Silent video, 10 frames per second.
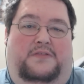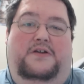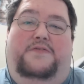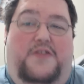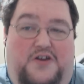
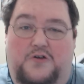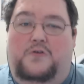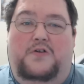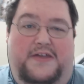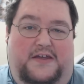They're for the
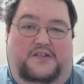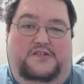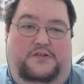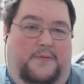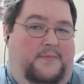cool
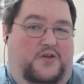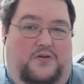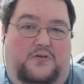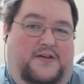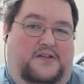kids. You remember the
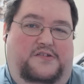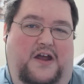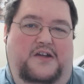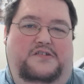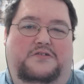cool kids in
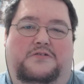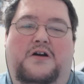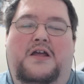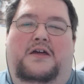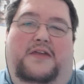high
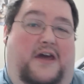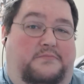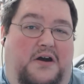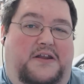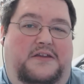school? They had
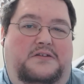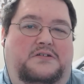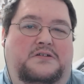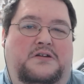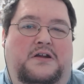money.
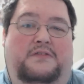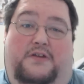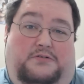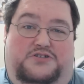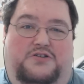
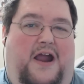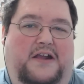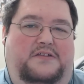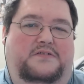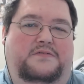They were
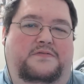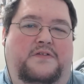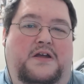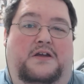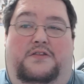attractive.
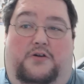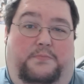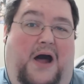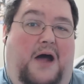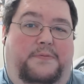They were
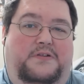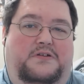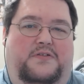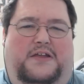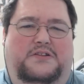
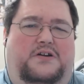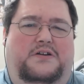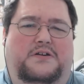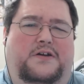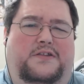popular. They
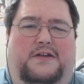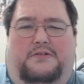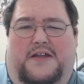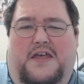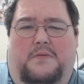looked good. They
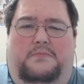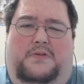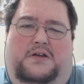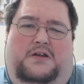were hip.